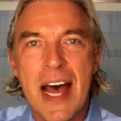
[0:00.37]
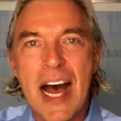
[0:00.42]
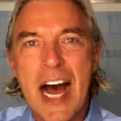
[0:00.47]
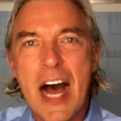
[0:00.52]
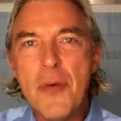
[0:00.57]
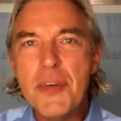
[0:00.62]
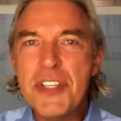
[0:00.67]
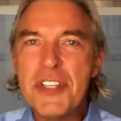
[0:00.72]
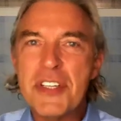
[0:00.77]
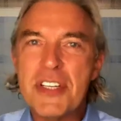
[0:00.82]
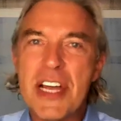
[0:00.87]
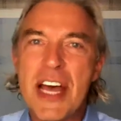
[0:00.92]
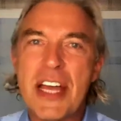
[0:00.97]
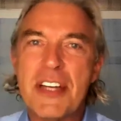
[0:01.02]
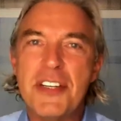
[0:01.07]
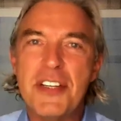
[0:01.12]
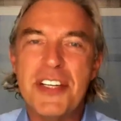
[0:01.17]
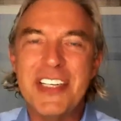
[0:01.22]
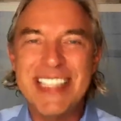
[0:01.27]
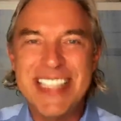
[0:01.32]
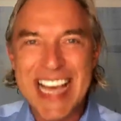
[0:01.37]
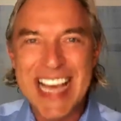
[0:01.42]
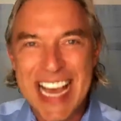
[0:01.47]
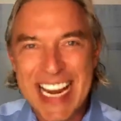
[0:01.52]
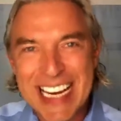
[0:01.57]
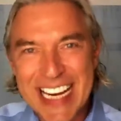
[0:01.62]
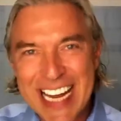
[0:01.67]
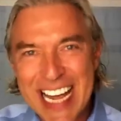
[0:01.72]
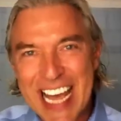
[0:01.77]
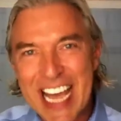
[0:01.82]
How would you like to
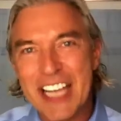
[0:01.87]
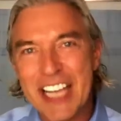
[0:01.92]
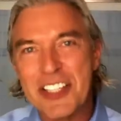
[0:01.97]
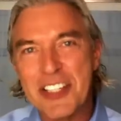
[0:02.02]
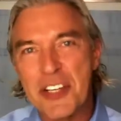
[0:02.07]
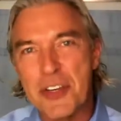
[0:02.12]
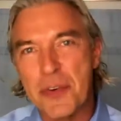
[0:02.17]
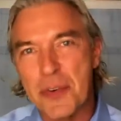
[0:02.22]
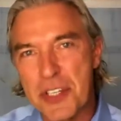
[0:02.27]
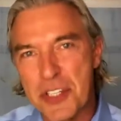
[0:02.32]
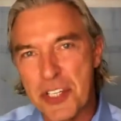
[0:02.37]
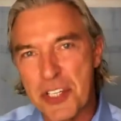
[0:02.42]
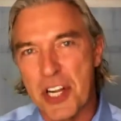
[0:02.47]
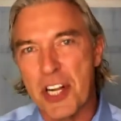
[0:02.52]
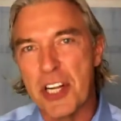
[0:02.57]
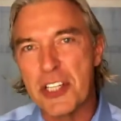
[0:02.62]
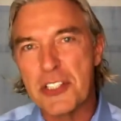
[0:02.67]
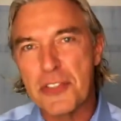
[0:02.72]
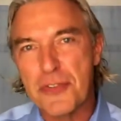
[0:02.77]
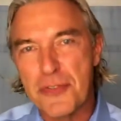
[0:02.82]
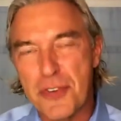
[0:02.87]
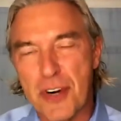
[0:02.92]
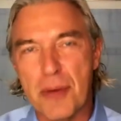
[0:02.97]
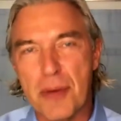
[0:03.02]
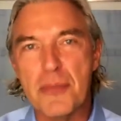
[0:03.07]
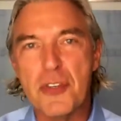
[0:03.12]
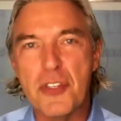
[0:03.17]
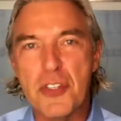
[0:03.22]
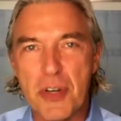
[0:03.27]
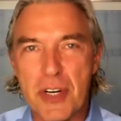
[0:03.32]
ten X your results
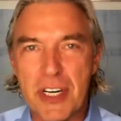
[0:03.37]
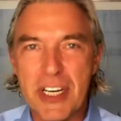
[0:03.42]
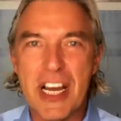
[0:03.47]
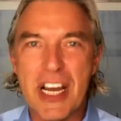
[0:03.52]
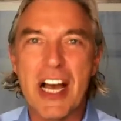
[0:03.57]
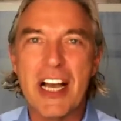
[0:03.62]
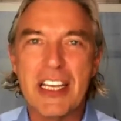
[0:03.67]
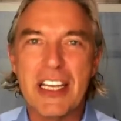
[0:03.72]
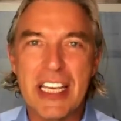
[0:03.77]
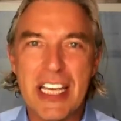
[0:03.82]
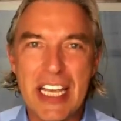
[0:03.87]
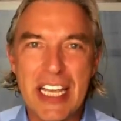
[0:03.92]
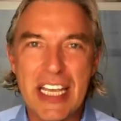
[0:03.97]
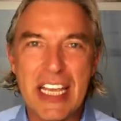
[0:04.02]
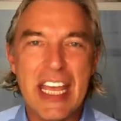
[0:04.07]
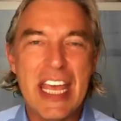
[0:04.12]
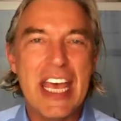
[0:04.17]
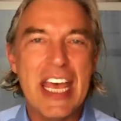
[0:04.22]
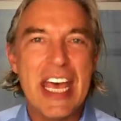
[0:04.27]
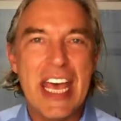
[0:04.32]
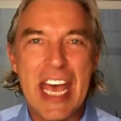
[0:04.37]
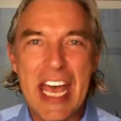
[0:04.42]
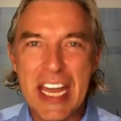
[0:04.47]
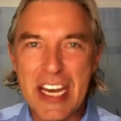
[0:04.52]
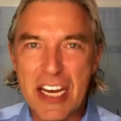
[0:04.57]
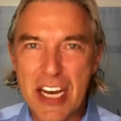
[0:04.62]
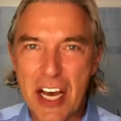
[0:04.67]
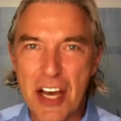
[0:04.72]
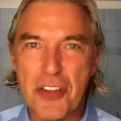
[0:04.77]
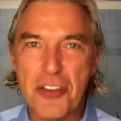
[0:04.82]
from door knocking
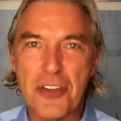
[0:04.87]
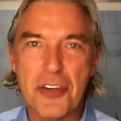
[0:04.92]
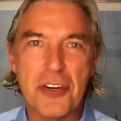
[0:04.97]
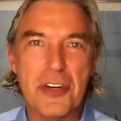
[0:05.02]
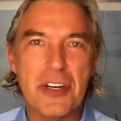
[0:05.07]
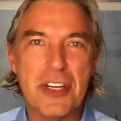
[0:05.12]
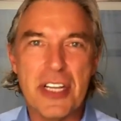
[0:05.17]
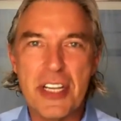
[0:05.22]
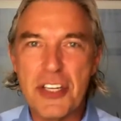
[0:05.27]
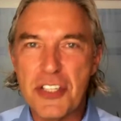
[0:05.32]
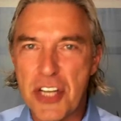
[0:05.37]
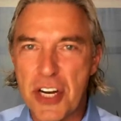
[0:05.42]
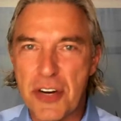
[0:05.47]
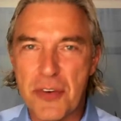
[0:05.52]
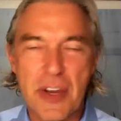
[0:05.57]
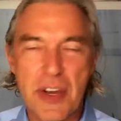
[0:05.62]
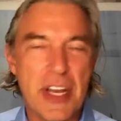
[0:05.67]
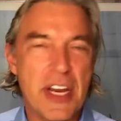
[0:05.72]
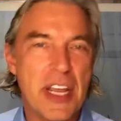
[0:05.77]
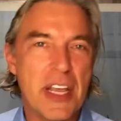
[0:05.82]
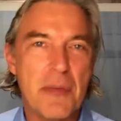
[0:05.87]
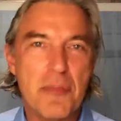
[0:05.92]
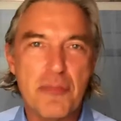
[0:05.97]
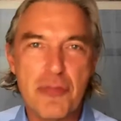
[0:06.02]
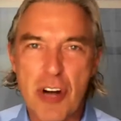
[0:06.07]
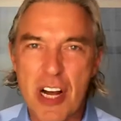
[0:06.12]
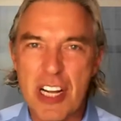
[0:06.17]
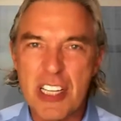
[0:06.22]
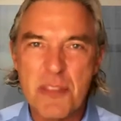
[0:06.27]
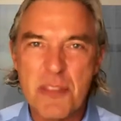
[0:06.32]
and other lead generating
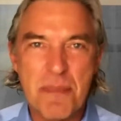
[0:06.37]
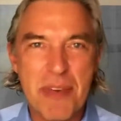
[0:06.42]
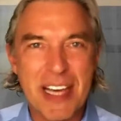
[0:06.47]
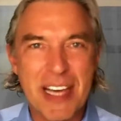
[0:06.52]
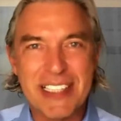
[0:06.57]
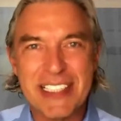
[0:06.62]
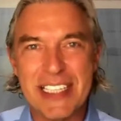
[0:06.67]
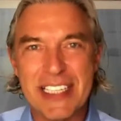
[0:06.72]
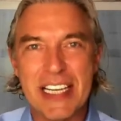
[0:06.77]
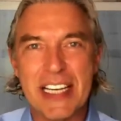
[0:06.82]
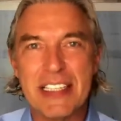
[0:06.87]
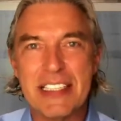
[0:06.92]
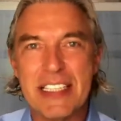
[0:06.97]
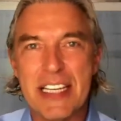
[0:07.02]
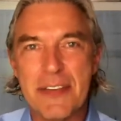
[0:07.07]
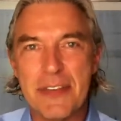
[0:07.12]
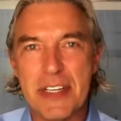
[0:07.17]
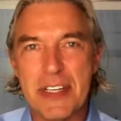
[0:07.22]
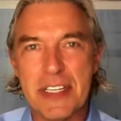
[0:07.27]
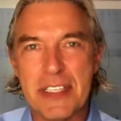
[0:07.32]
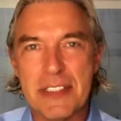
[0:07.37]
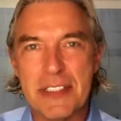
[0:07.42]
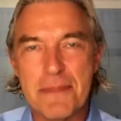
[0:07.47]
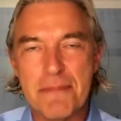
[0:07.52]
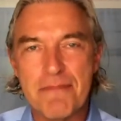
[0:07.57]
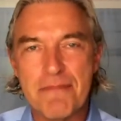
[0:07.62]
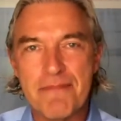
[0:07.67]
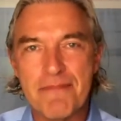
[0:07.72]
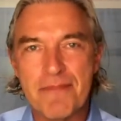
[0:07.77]
prospecting activities?